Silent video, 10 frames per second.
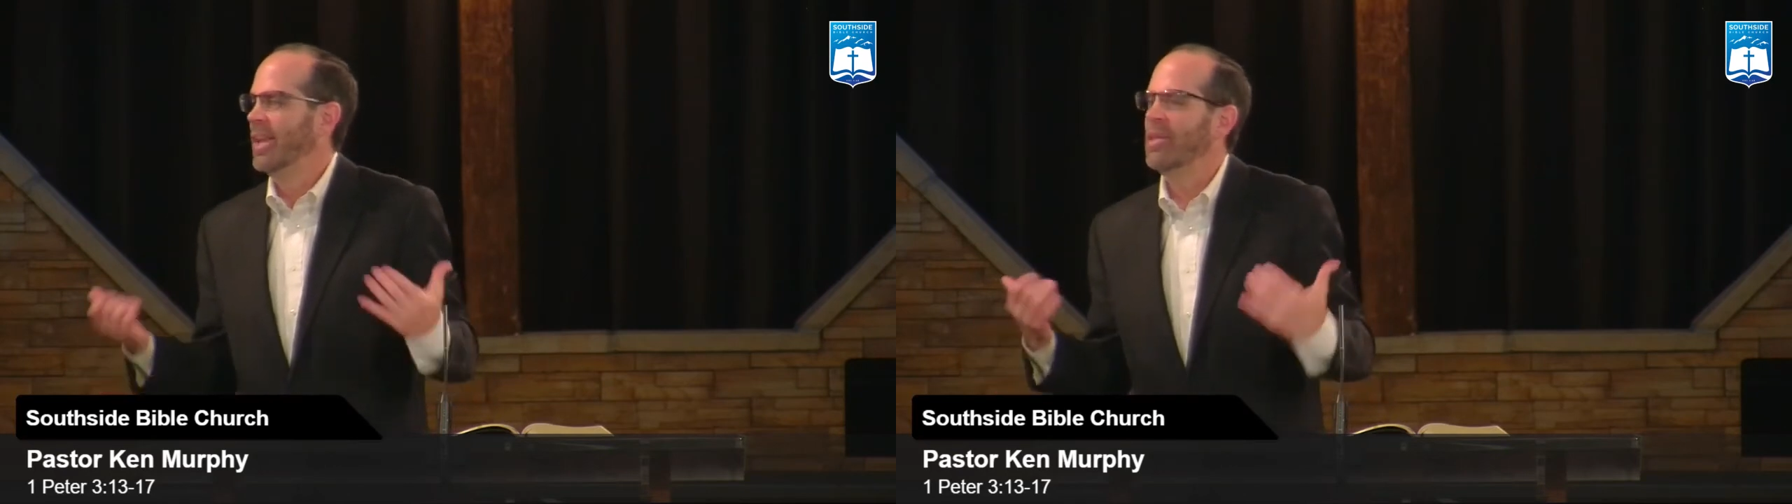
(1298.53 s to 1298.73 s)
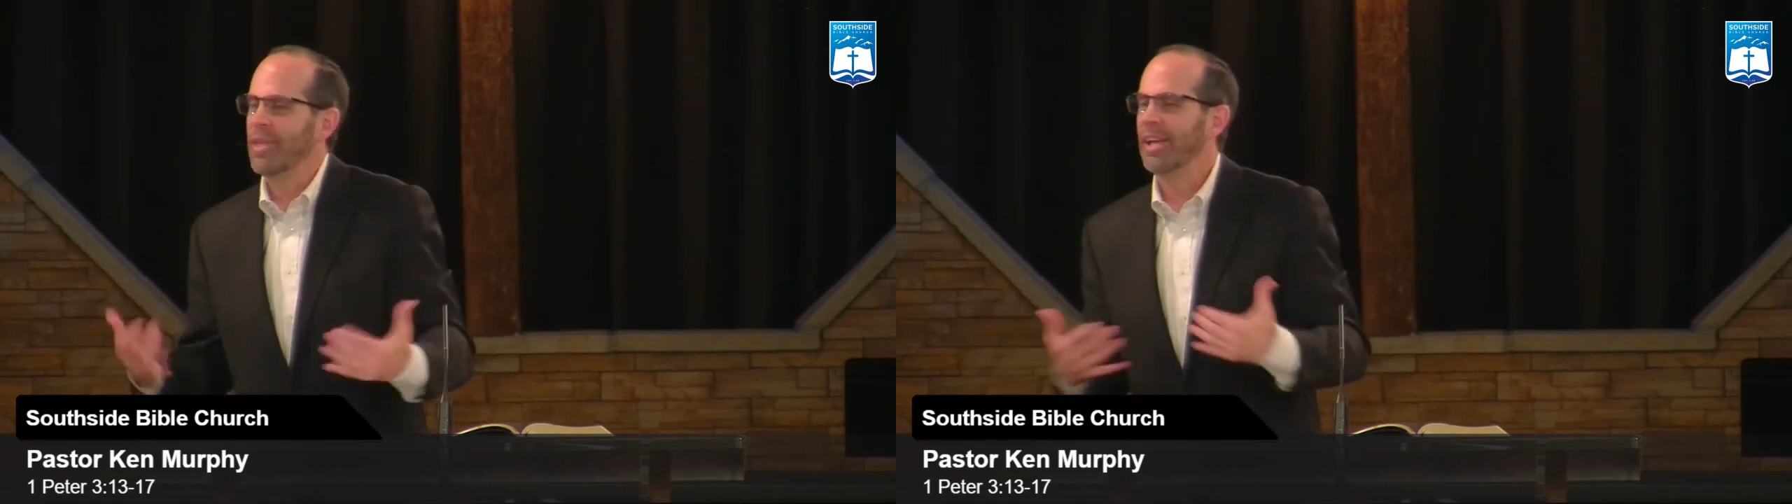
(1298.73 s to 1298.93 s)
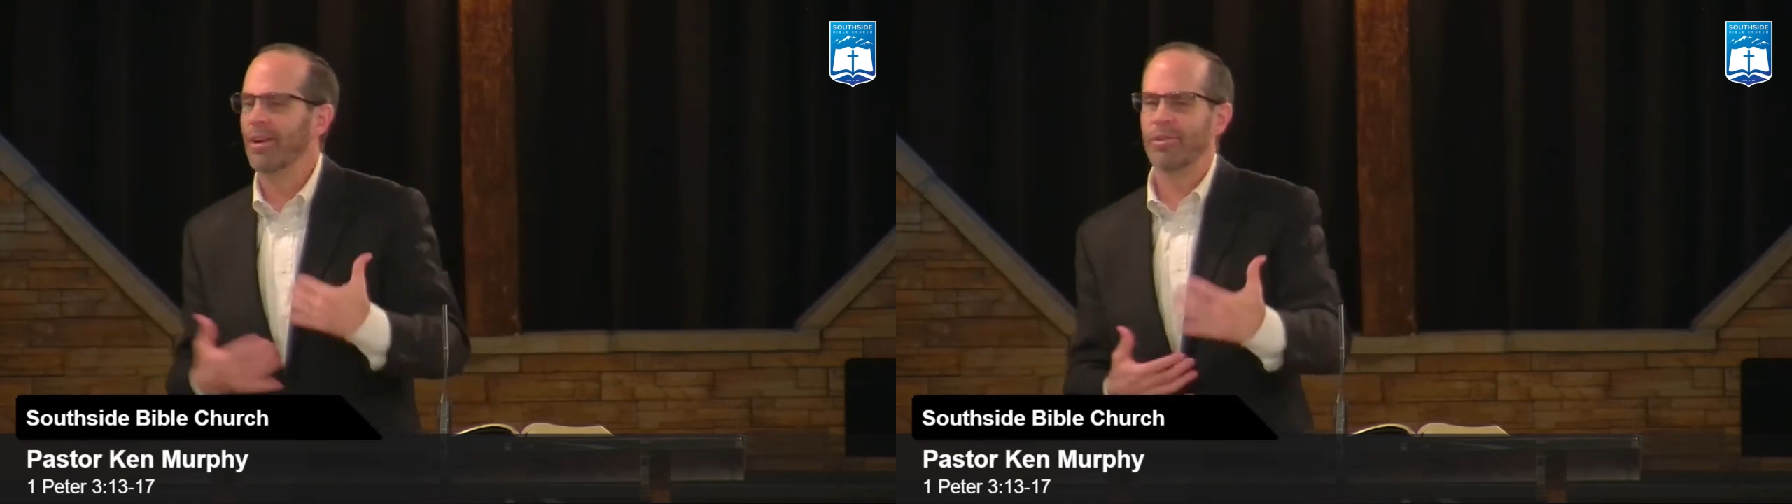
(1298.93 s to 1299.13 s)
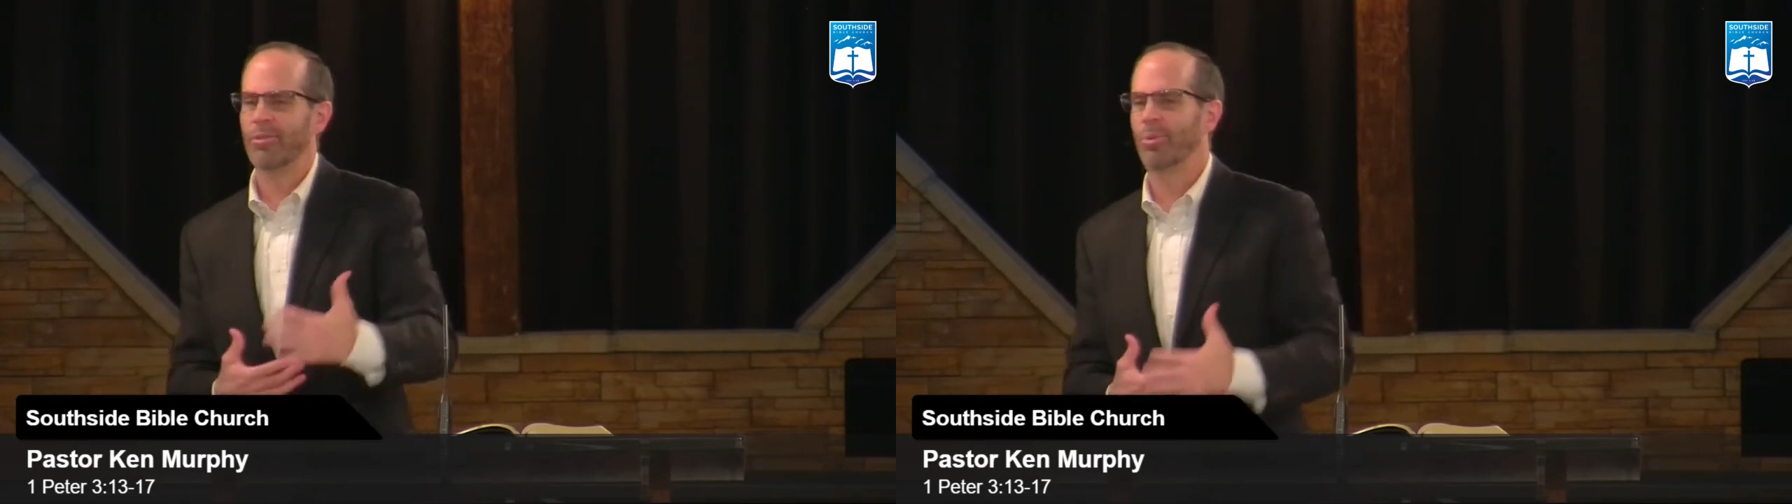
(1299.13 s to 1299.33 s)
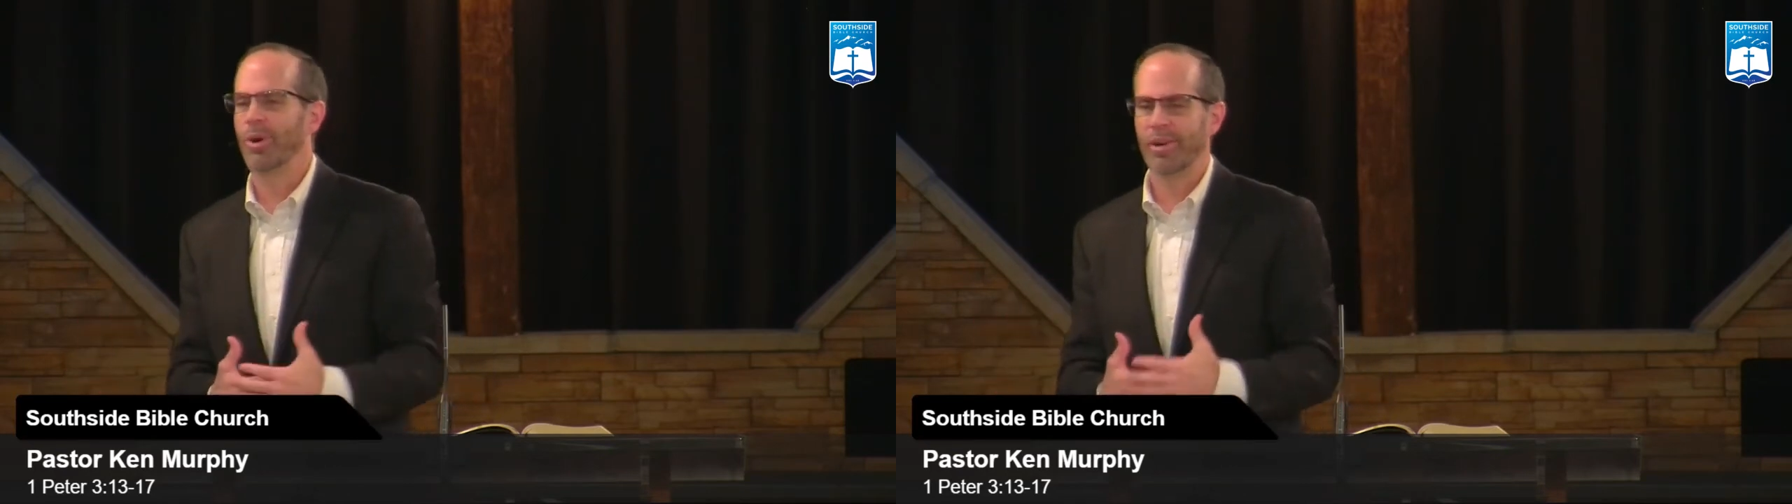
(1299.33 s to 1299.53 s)
Nothing
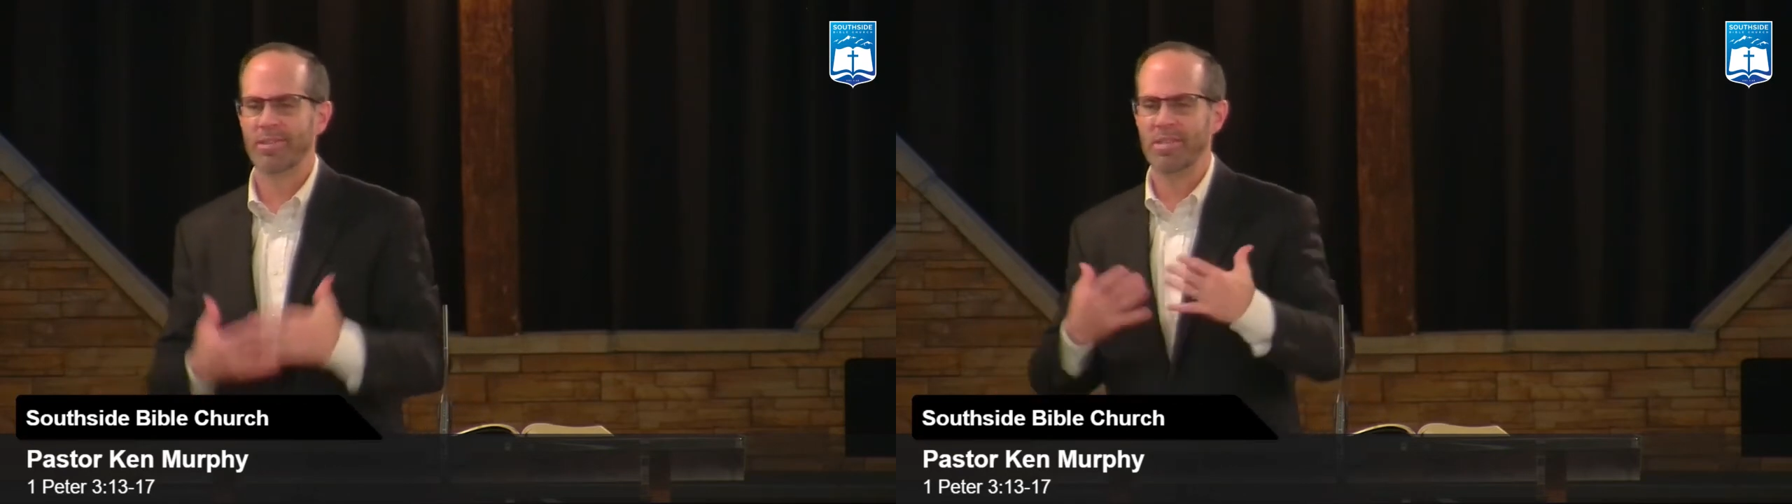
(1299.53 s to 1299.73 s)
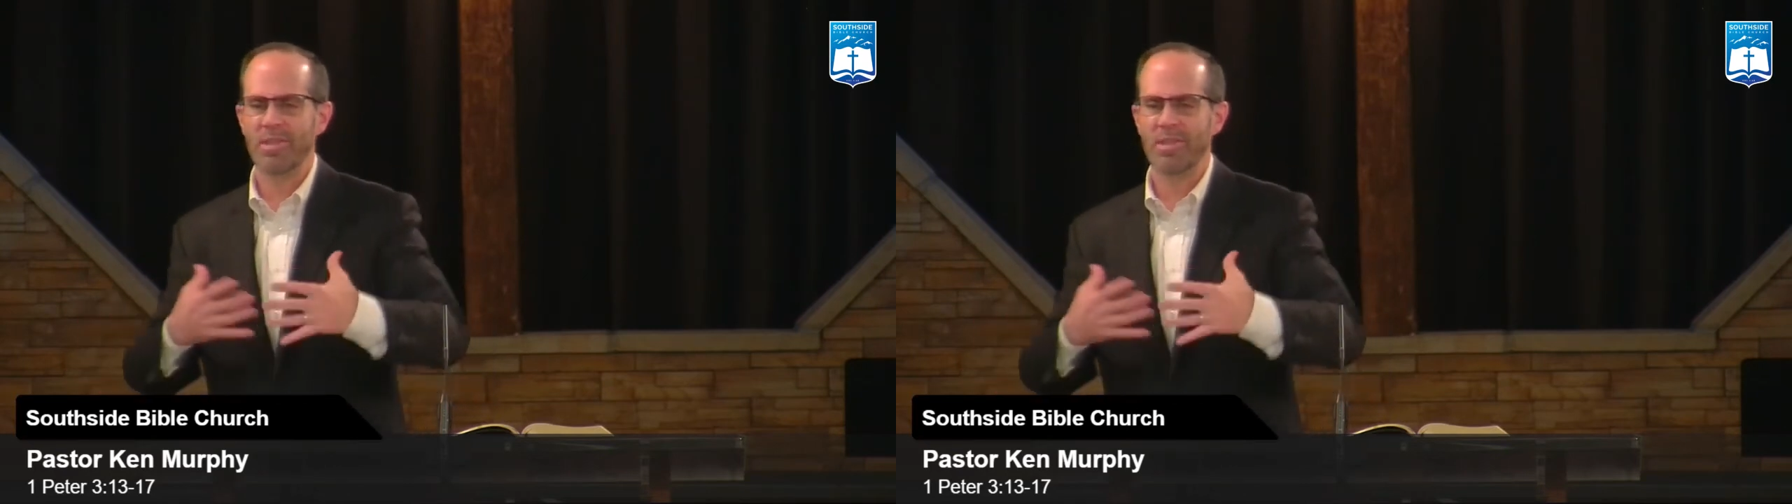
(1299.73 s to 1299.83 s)
else works.